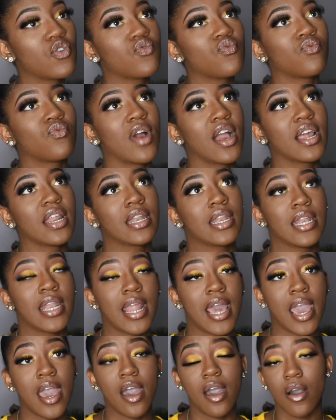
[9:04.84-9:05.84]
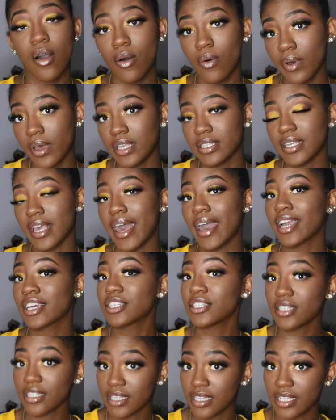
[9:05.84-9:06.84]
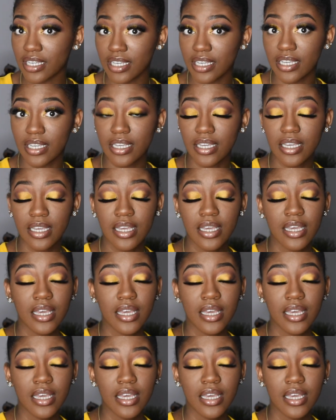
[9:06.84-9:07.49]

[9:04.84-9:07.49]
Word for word: right now it's actually